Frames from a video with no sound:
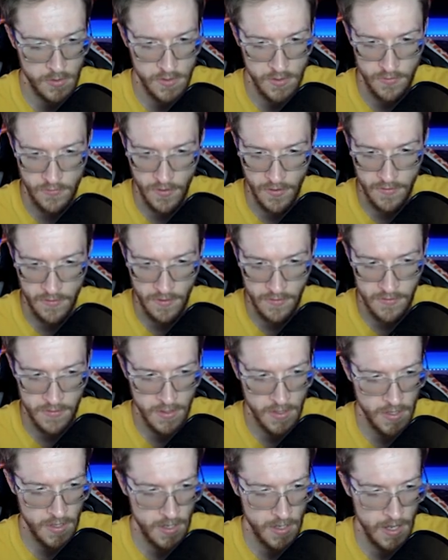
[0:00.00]
is
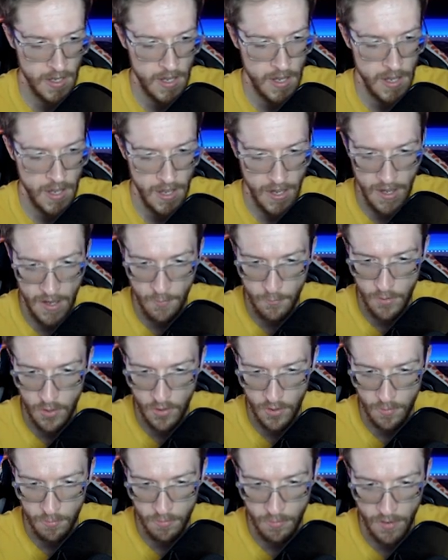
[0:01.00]
fantastic, and we got
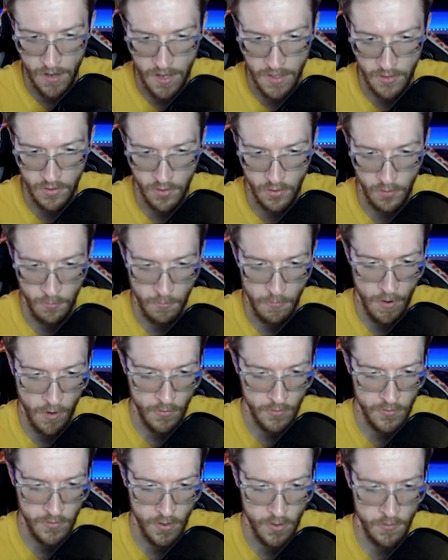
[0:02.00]
a brand new
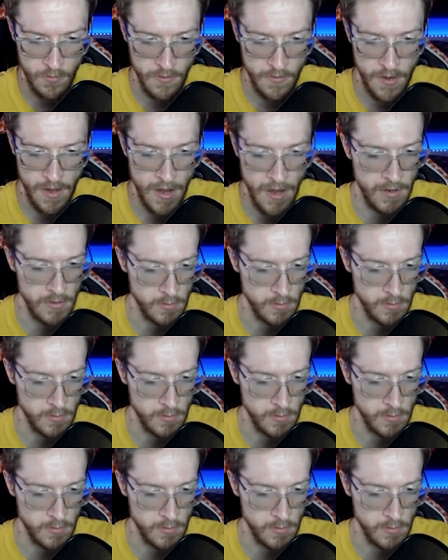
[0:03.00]
milestone there as